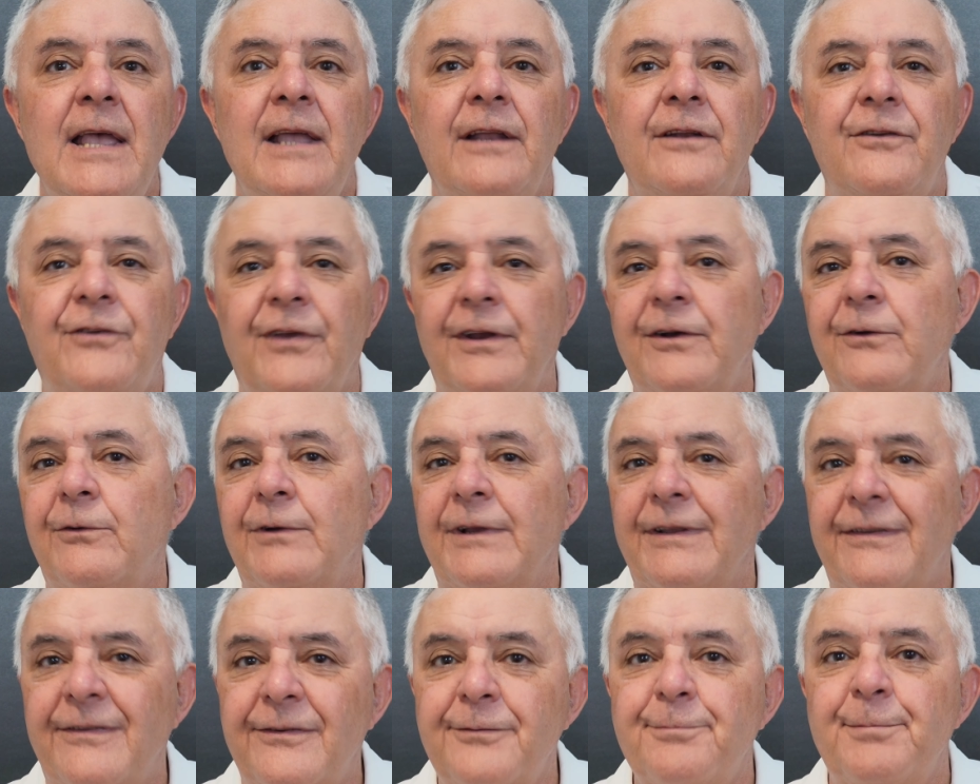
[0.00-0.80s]

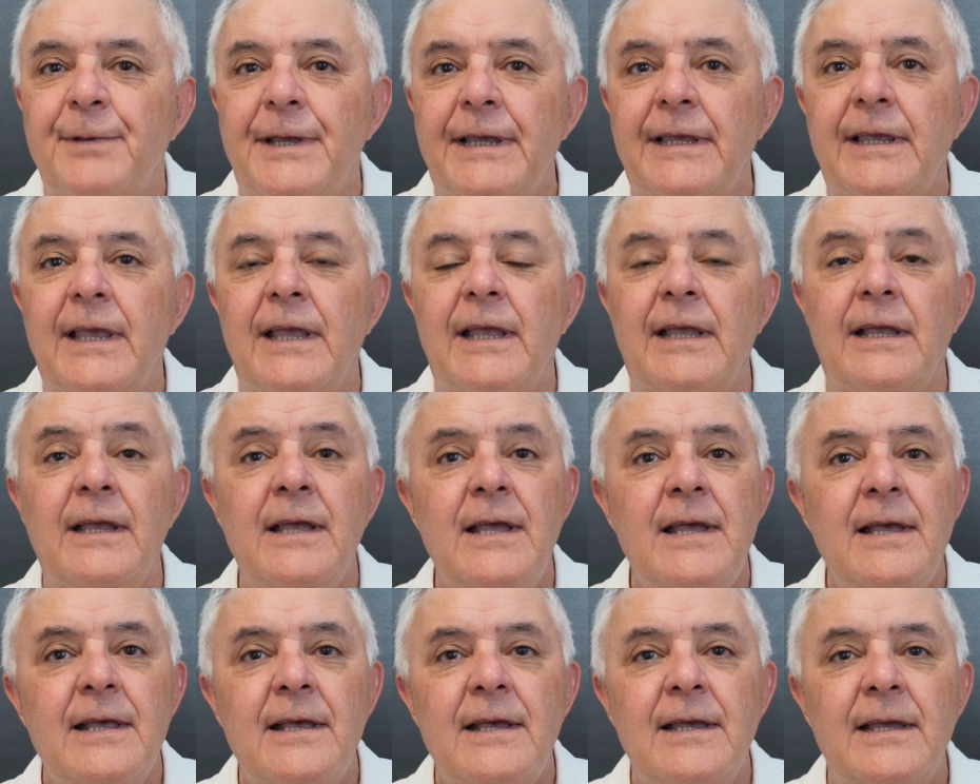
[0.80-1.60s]
Generally speaking,
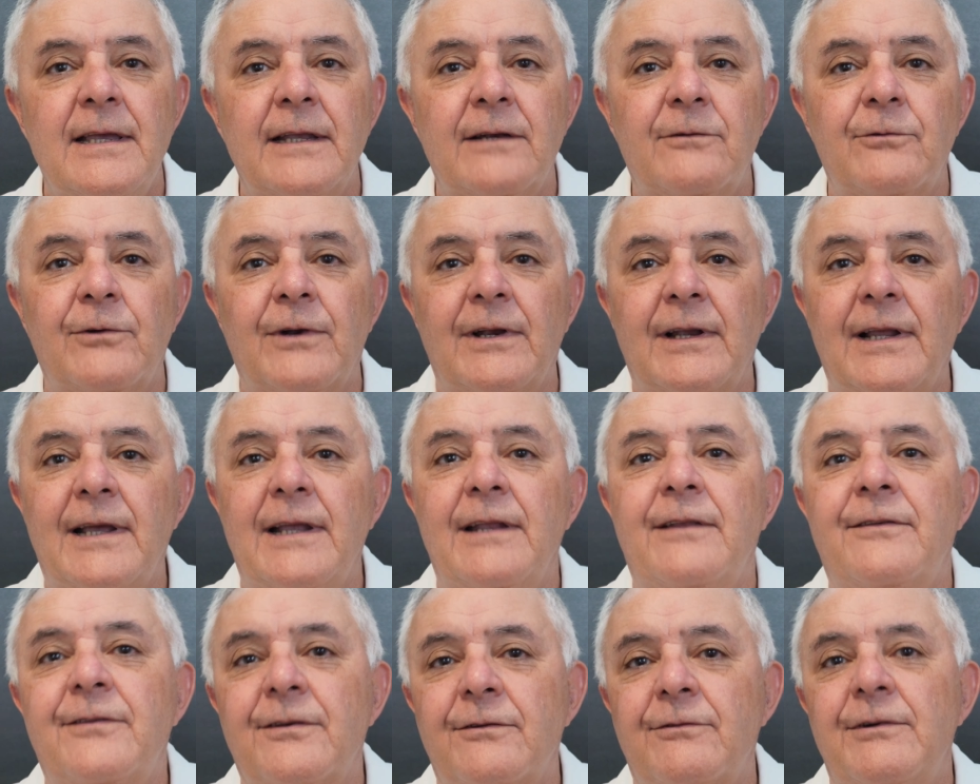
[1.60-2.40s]
it
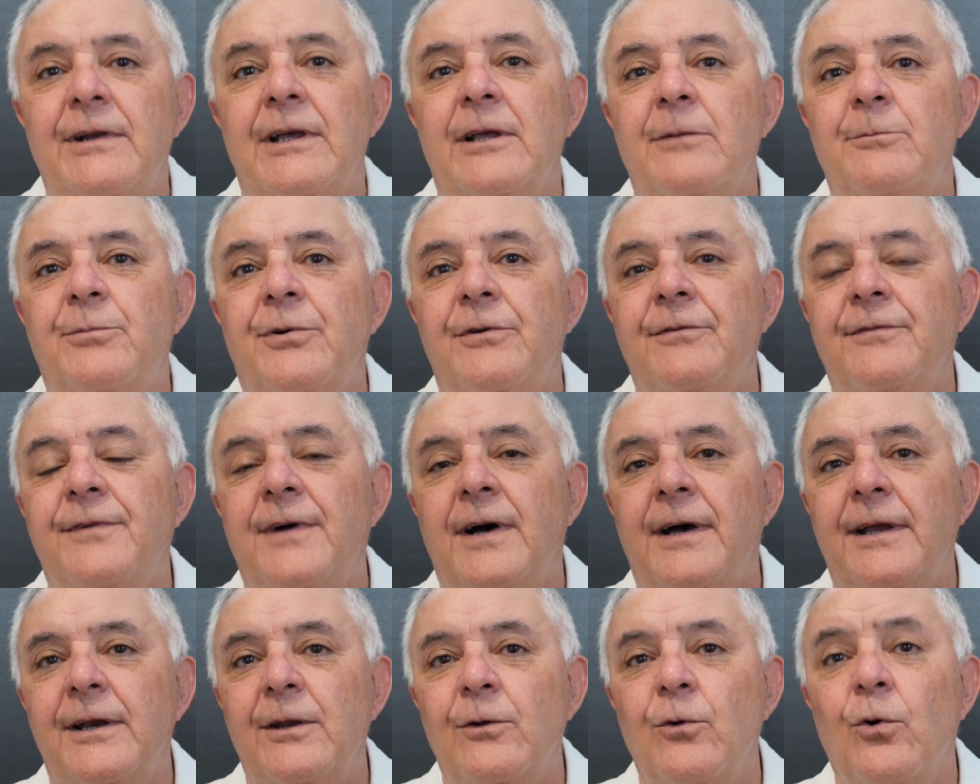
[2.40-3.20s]
relates around
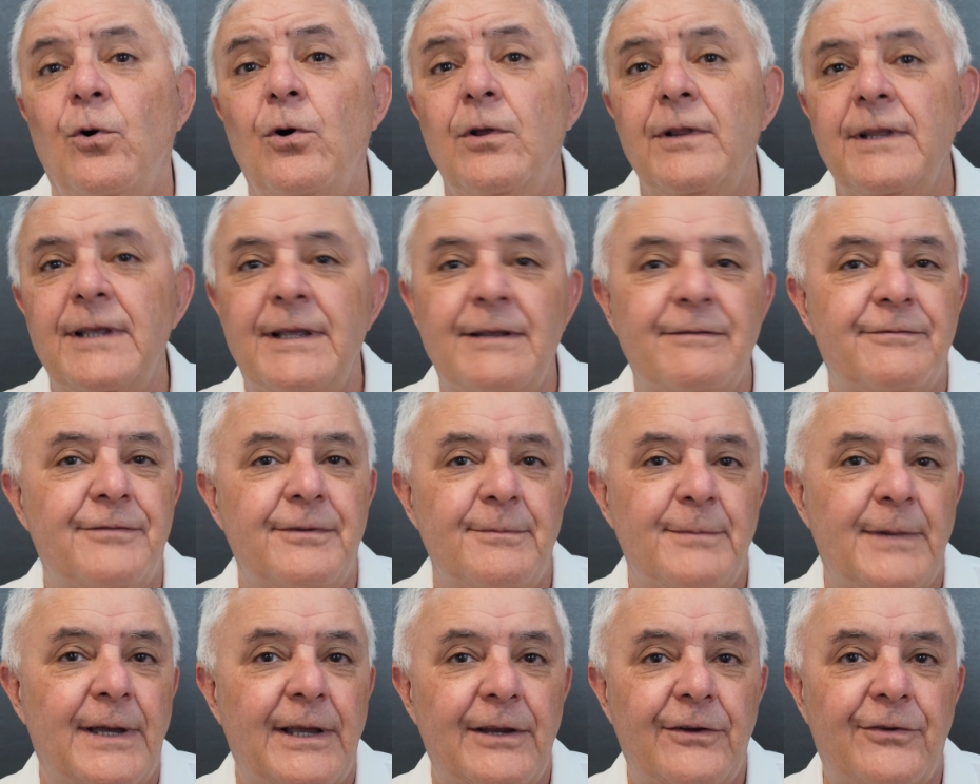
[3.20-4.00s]
providing all the
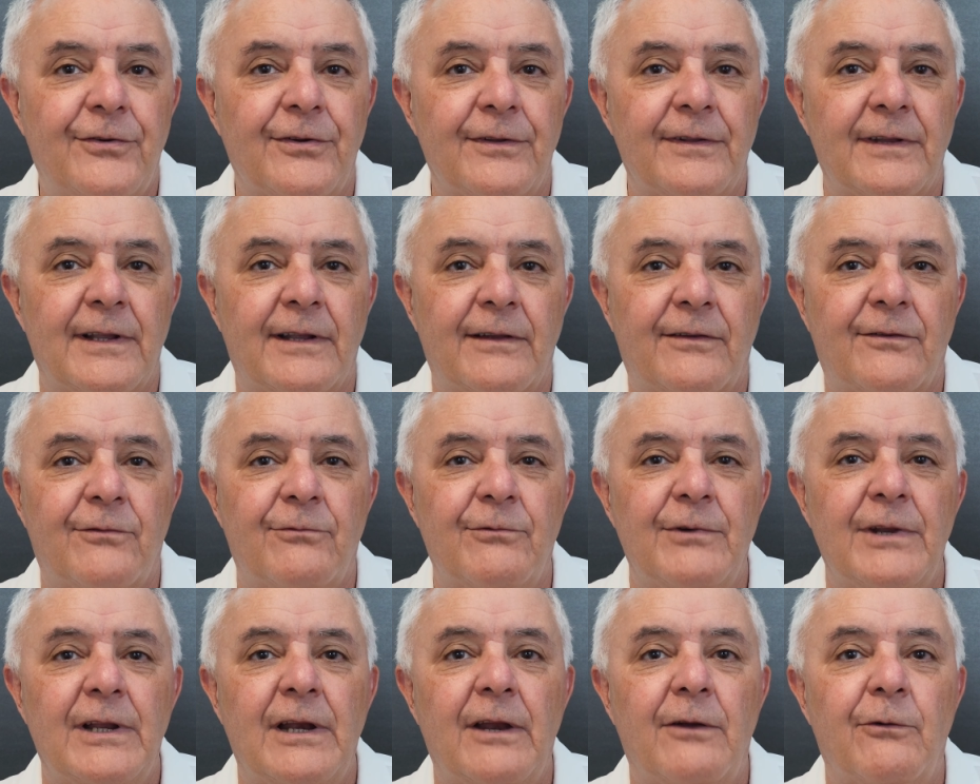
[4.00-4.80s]
information that's
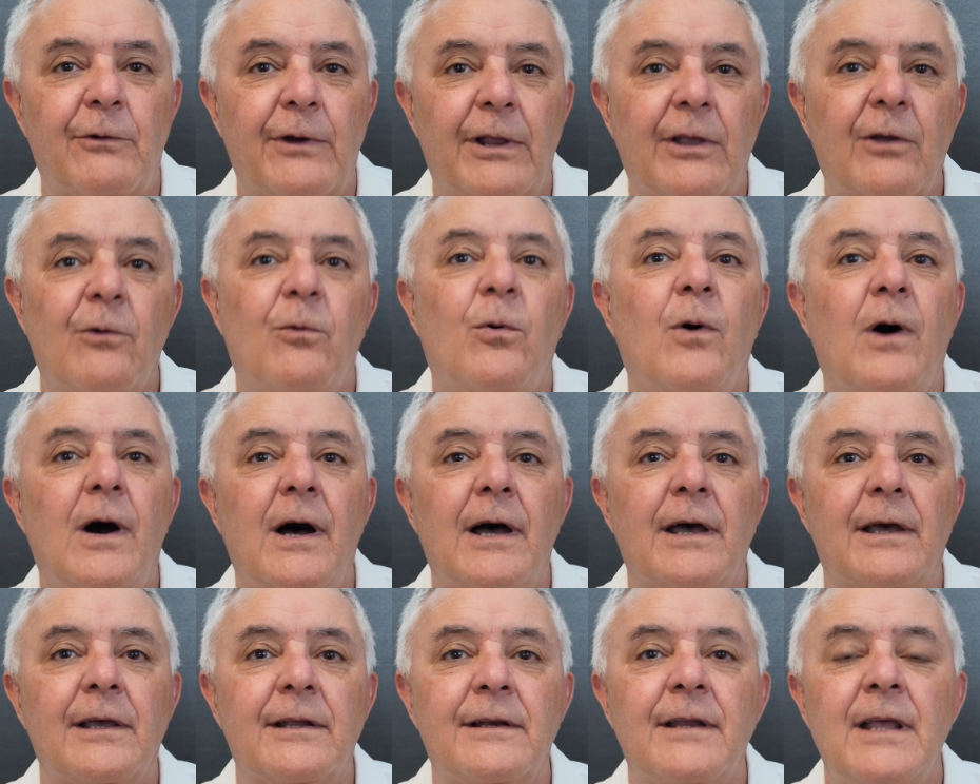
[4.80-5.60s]
really
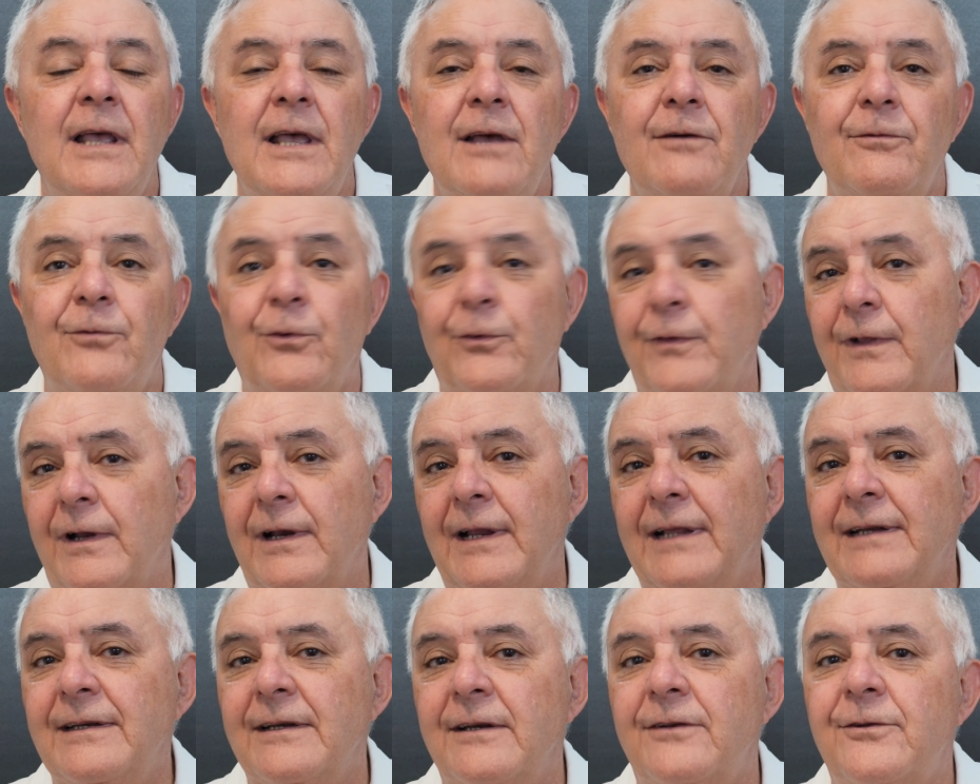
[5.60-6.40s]
required for the
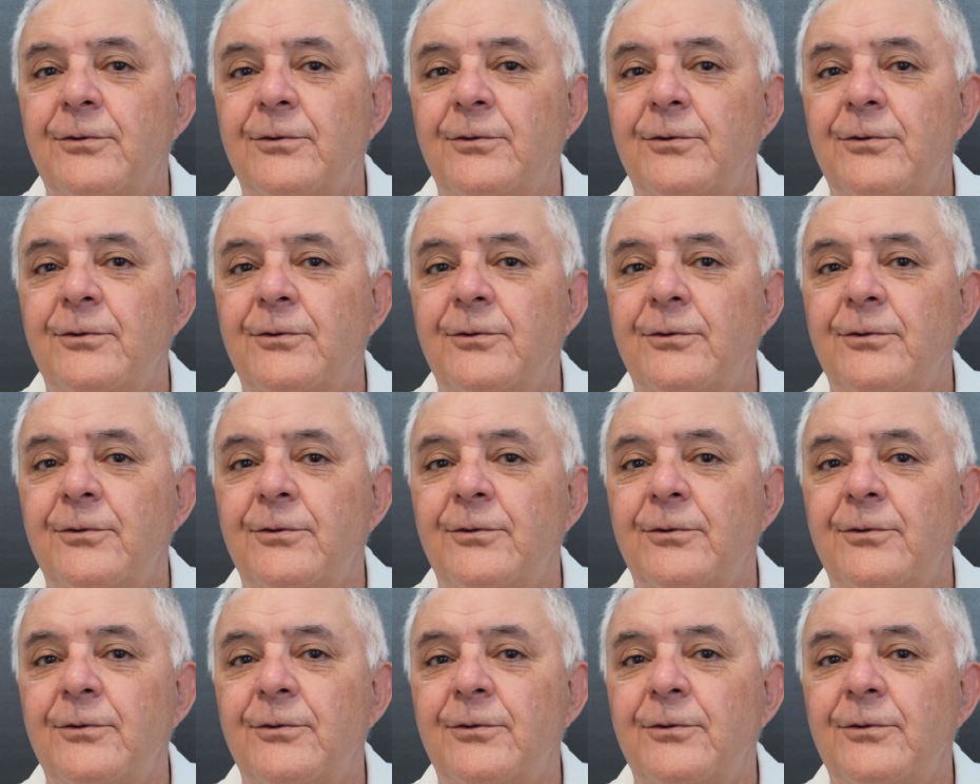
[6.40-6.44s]
lender